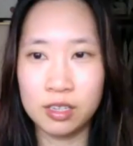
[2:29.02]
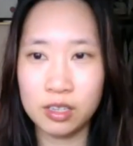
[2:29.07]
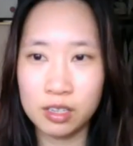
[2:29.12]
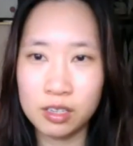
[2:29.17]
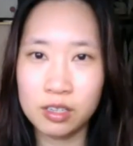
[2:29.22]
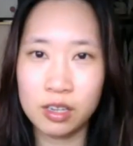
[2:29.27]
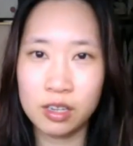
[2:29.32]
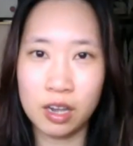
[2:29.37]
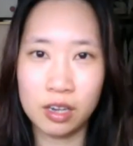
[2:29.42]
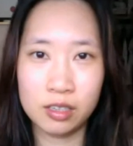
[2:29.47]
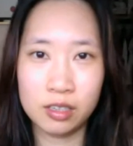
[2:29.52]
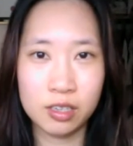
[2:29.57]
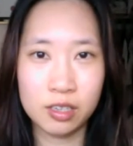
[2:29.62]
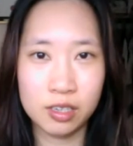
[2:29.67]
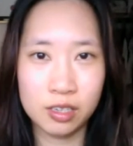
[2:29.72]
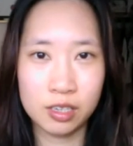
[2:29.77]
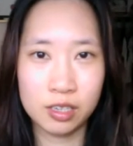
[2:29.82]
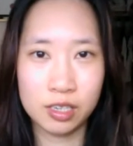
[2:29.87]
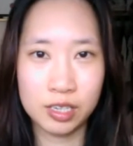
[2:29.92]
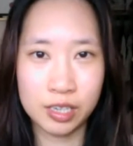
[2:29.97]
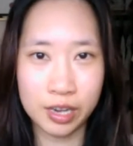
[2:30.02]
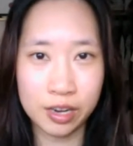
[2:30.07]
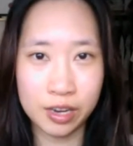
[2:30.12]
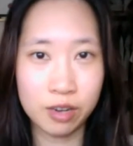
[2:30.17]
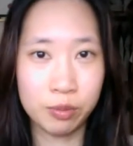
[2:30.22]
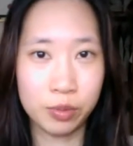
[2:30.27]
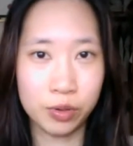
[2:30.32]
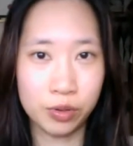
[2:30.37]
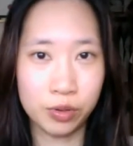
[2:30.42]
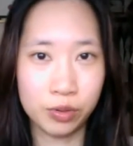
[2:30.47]
is actually
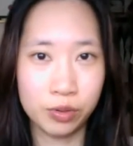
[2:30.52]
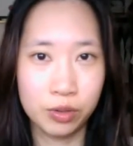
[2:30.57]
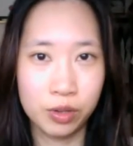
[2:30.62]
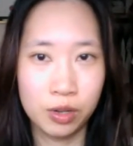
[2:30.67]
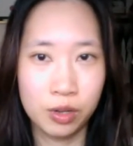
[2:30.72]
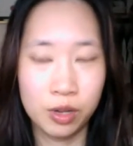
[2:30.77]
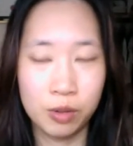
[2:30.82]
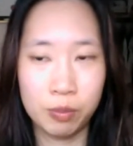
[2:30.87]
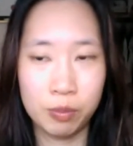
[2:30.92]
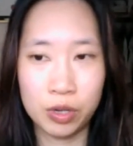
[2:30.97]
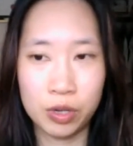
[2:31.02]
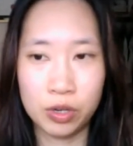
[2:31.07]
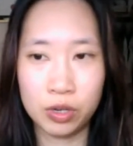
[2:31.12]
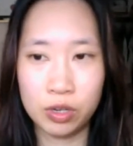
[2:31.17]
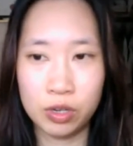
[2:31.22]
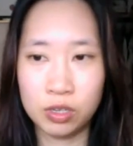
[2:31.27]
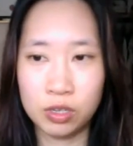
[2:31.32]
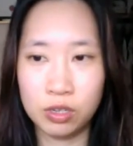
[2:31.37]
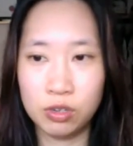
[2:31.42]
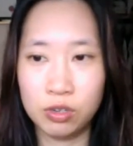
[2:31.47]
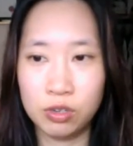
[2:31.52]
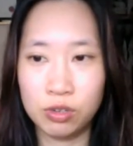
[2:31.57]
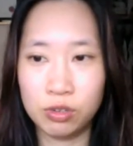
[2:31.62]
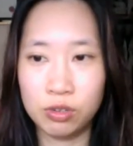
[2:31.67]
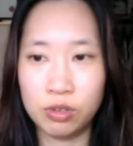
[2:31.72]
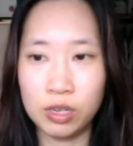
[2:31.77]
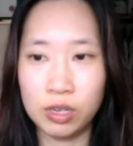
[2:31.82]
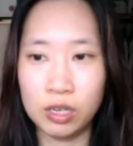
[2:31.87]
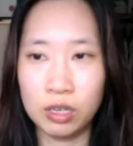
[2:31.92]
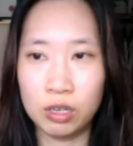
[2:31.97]
sustainable because you
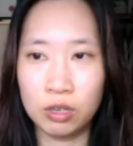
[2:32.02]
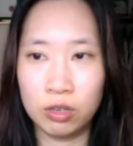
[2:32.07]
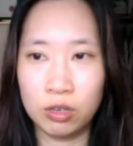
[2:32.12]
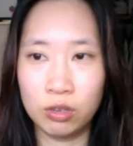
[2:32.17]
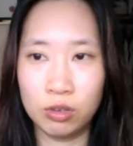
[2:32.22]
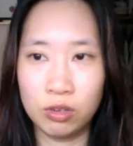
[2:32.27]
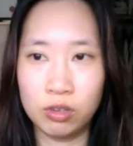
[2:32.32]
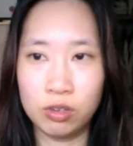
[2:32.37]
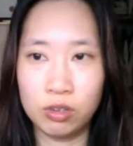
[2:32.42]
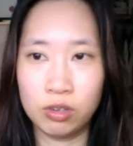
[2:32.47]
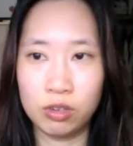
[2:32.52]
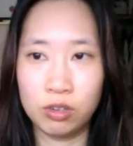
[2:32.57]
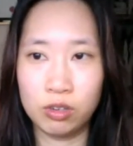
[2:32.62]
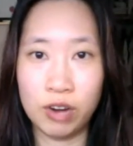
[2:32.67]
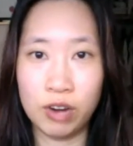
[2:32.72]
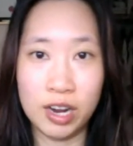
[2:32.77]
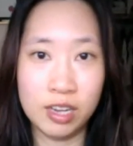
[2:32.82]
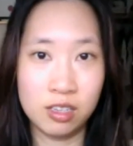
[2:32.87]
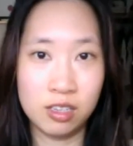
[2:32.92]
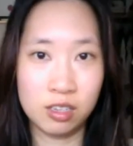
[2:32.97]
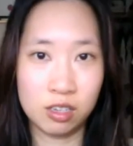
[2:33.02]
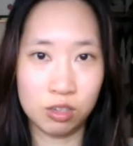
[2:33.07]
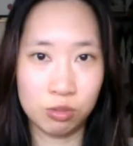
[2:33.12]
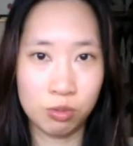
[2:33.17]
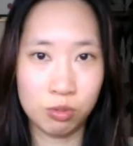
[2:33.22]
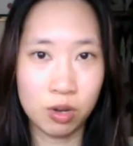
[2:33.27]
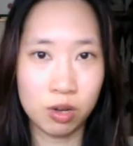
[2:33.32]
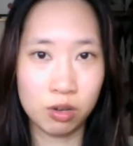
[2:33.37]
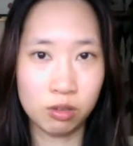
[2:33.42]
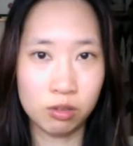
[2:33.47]
do include grains
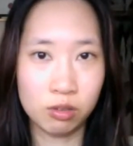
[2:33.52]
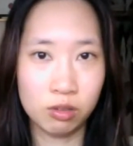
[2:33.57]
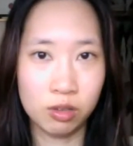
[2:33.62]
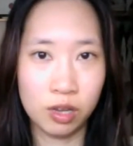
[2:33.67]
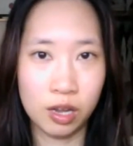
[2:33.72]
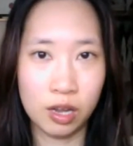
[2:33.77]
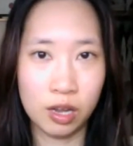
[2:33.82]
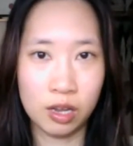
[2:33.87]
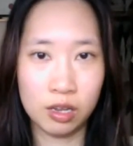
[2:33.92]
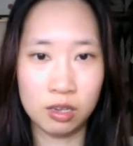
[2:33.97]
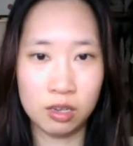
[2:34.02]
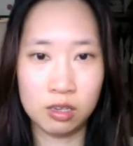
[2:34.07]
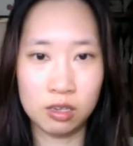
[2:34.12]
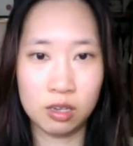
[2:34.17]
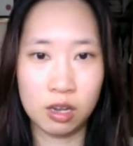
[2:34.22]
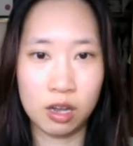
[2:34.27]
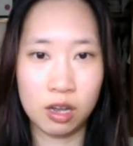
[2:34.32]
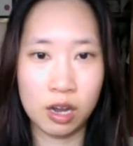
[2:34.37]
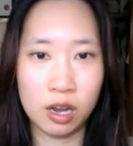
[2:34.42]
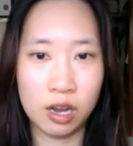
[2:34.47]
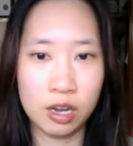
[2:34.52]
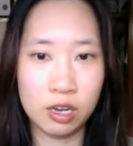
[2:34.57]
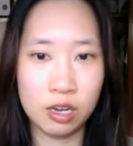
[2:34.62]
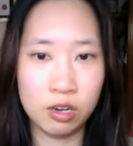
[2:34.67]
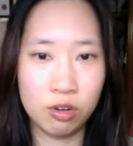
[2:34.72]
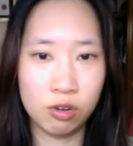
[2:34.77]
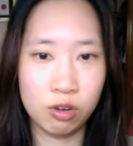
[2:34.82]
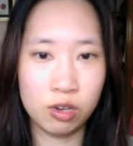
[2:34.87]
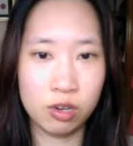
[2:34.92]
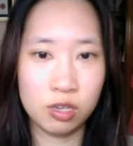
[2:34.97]
as well, and I
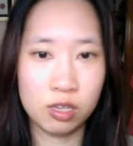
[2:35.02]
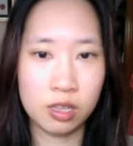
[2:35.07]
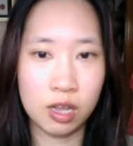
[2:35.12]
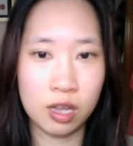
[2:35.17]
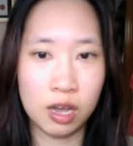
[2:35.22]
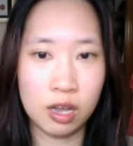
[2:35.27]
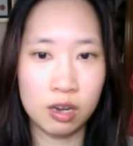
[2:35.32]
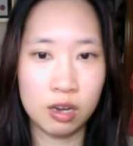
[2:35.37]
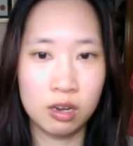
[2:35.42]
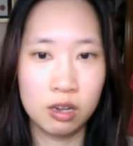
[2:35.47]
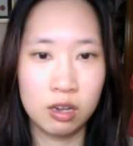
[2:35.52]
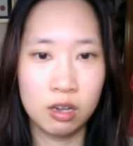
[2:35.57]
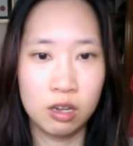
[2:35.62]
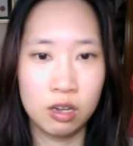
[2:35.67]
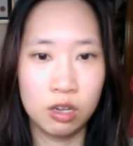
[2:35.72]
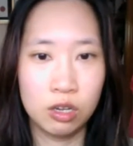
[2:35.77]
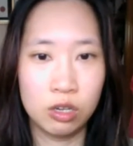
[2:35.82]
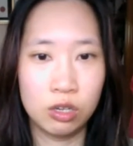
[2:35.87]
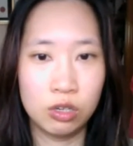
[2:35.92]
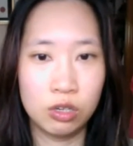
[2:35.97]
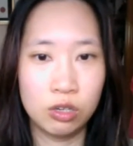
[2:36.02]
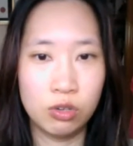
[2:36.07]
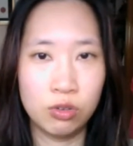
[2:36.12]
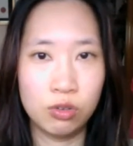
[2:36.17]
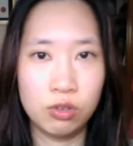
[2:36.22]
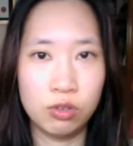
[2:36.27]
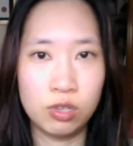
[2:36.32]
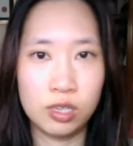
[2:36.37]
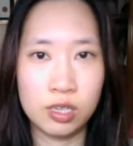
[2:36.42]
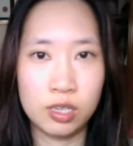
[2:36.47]
noticed that
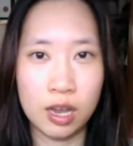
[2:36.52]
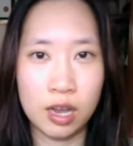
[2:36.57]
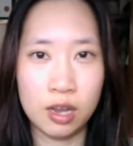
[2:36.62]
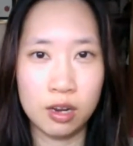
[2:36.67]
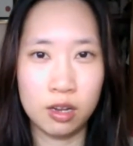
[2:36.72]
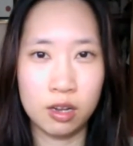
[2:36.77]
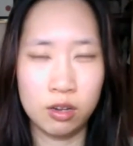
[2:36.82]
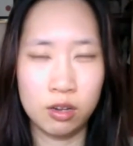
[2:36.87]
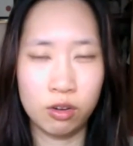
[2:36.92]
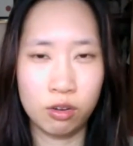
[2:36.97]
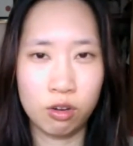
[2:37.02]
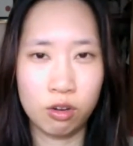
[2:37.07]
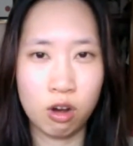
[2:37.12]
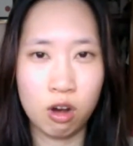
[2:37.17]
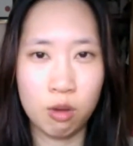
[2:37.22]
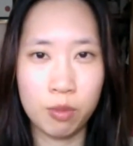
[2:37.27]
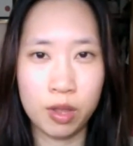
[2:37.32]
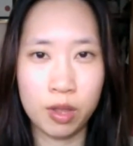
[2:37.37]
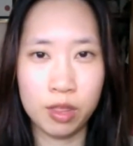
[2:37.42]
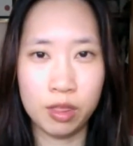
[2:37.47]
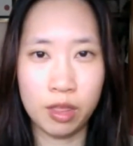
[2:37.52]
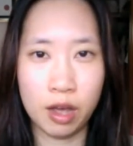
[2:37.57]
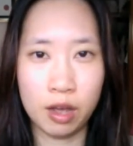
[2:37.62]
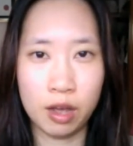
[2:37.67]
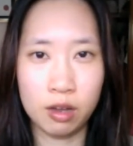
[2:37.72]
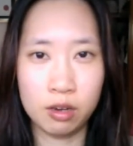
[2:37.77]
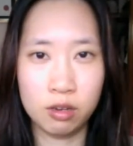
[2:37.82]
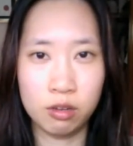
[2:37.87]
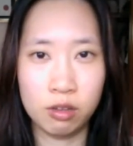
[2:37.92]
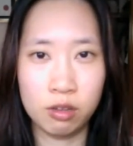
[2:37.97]
you said in your comment
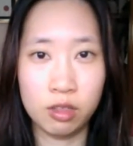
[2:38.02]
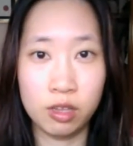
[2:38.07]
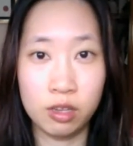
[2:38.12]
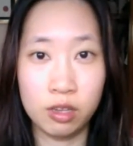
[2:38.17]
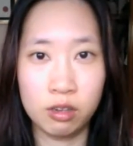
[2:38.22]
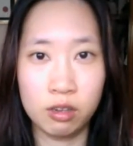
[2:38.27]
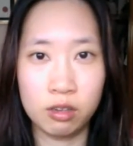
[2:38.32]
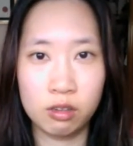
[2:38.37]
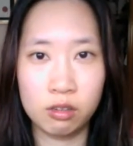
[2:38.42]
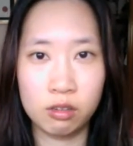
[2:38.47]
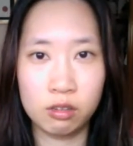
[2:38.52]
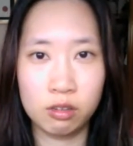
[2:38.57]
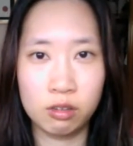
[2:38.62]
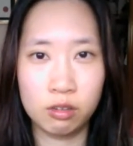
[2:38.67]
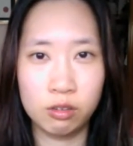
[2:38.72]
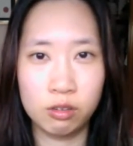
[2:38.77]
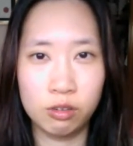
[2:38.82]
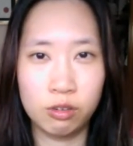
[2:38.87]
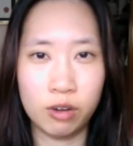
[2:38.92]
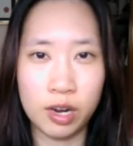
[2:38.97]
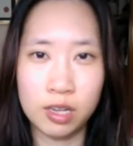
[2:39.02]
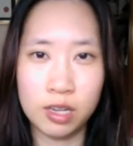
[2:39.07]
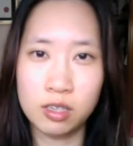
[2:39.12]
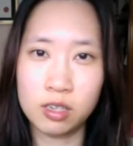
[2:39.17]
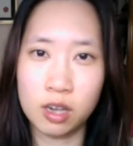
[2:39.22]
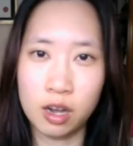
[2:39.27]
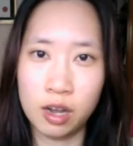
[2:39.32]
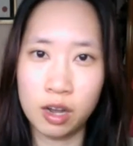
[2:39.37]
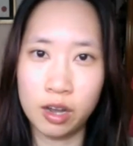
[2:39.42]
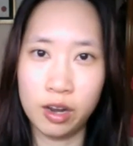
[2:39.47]
that you think grains
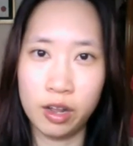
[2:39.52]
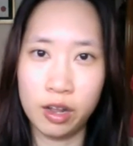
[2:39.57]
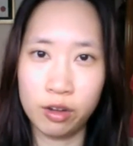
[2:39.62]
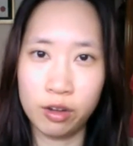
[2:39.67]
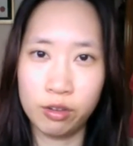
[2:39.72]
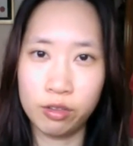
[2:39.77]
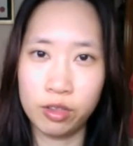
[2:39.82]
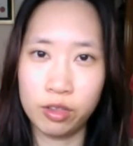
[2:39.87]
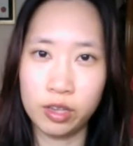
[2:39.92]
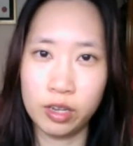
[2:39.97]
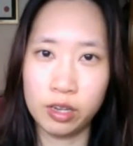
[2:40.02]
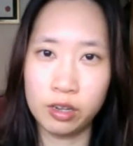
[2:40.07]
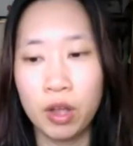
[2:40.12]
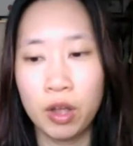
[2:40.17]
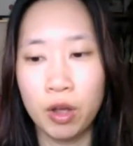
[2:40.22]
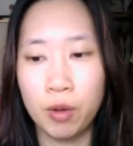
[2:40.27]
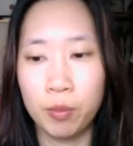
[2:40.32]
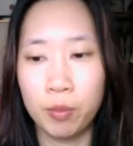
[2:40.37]
are unhealthy,